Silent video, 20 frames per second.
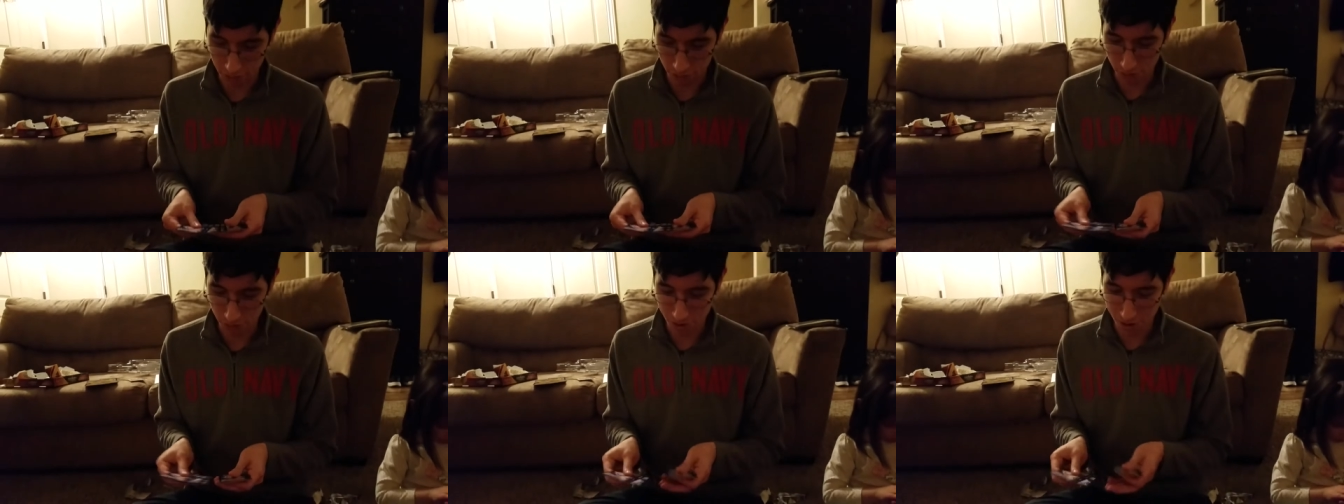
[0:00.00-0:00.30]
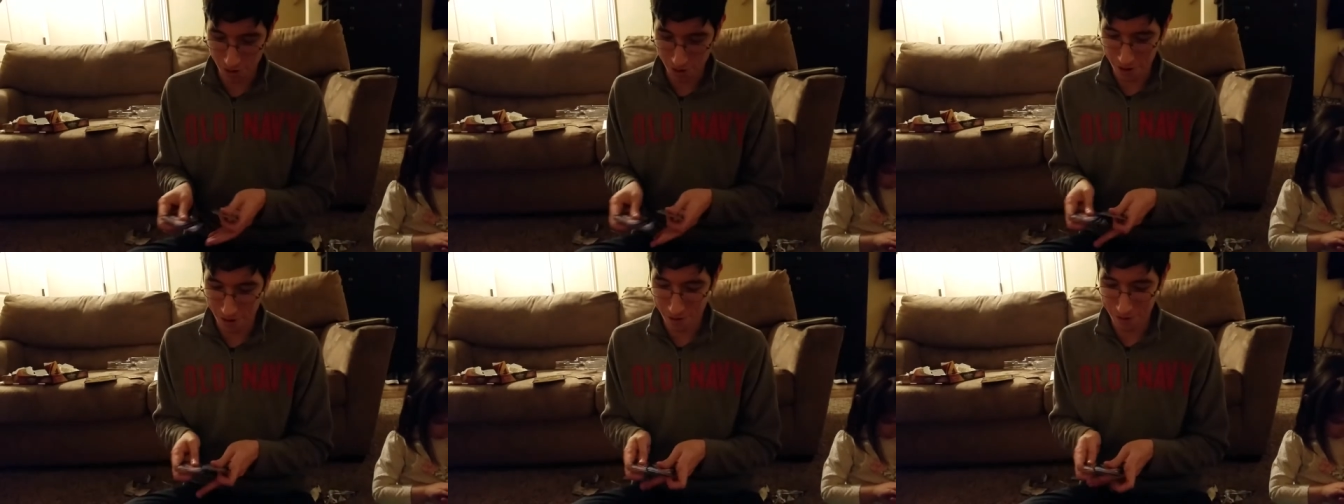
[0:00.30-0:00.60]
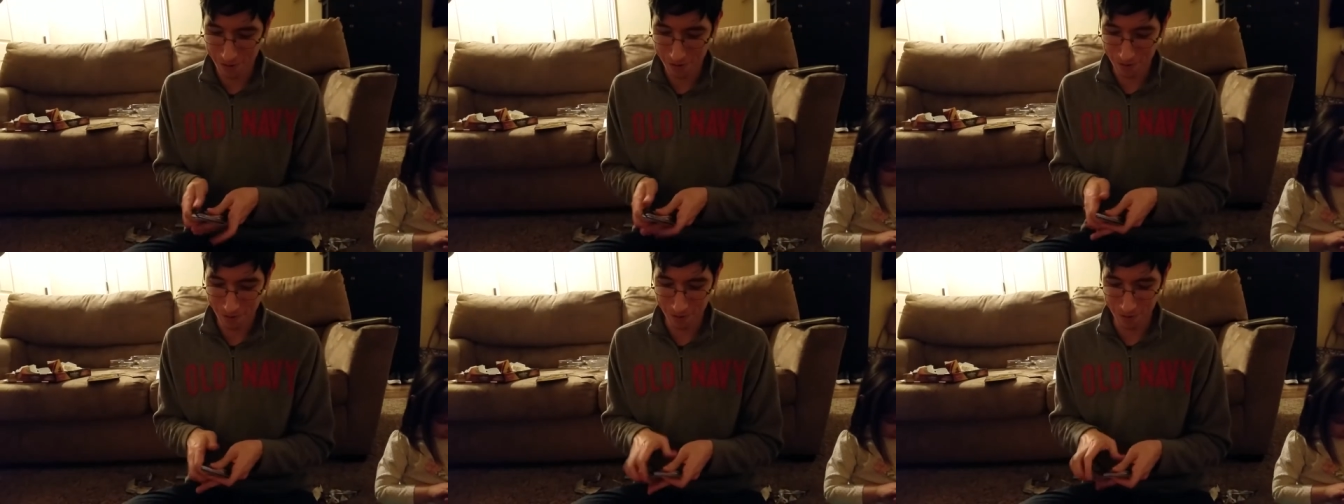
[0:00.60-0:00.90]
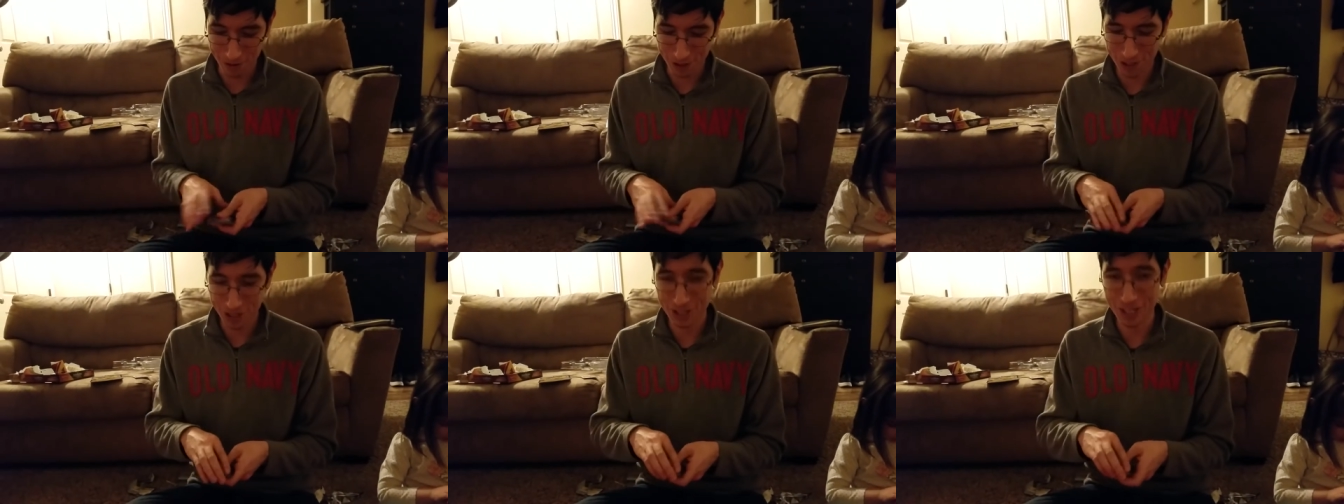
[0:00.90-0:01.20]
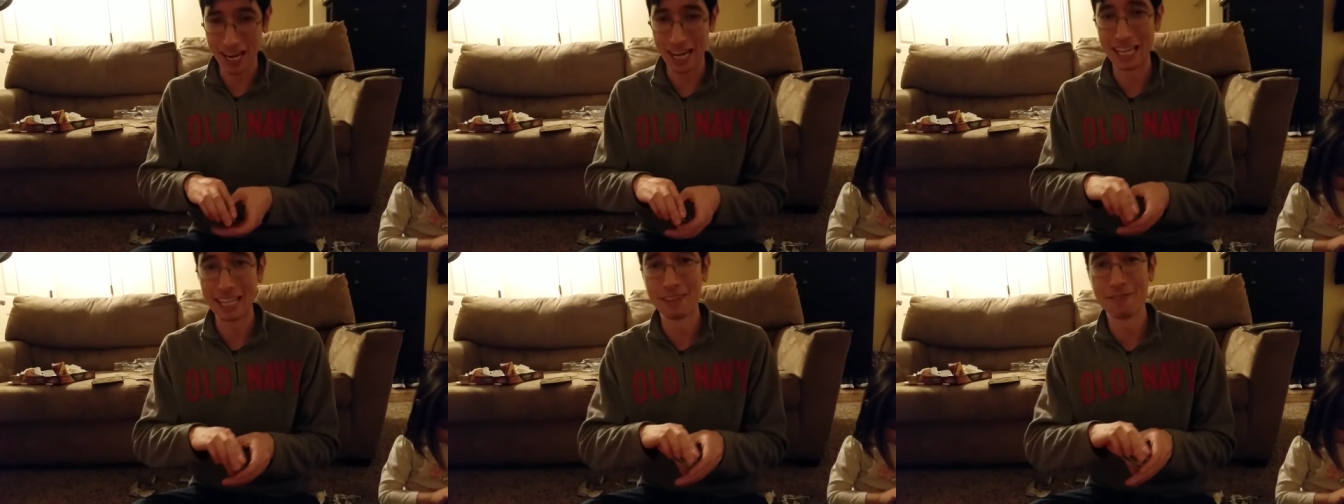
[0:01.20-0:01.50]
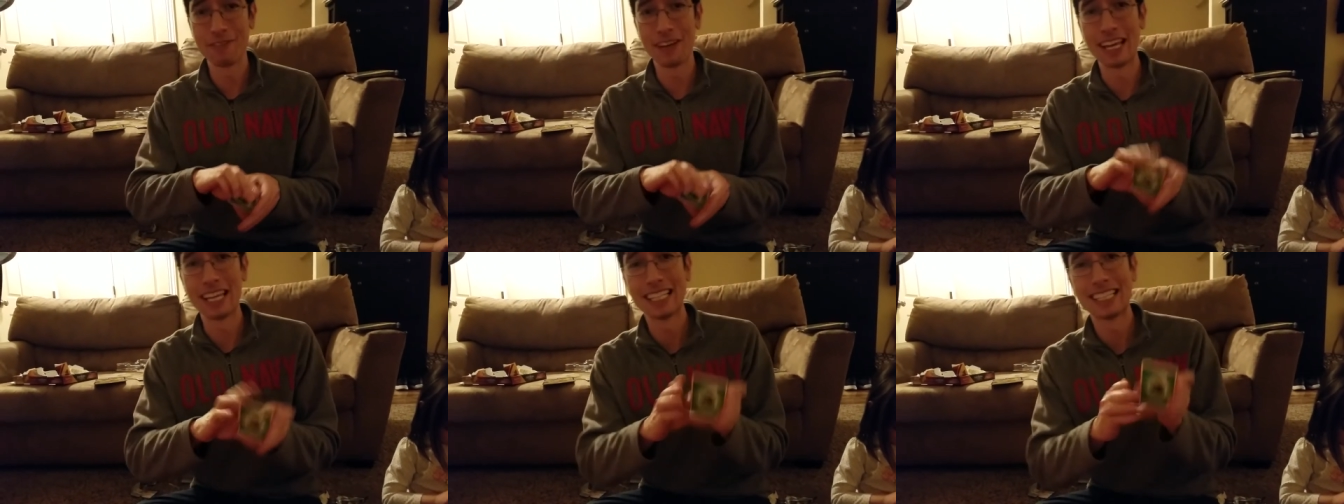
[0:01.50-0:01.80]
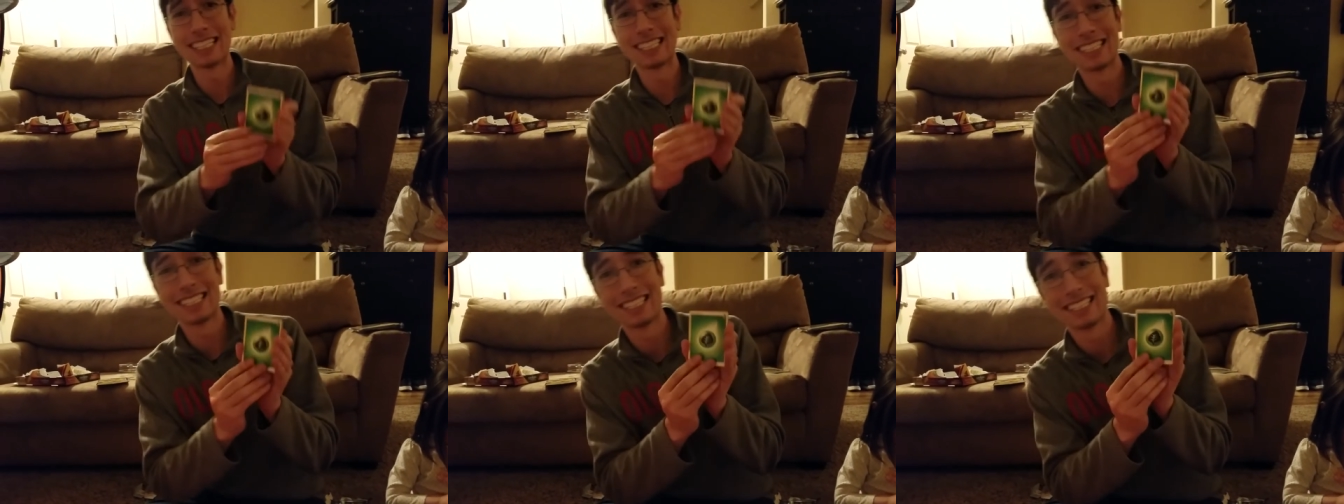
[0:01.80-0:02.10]
we go. First Shining
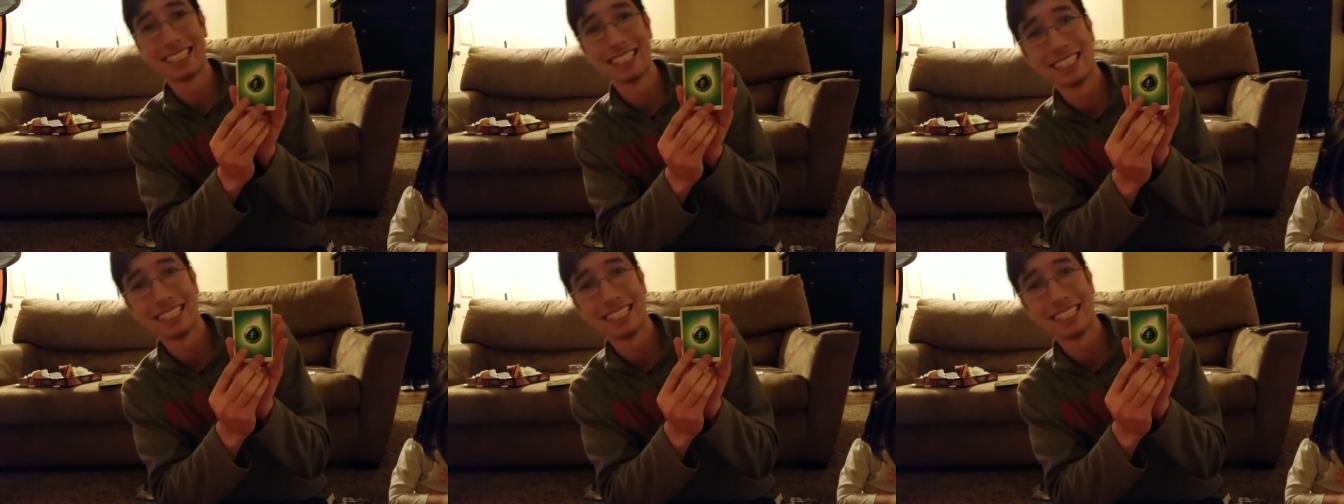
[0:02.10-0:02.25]
Fates.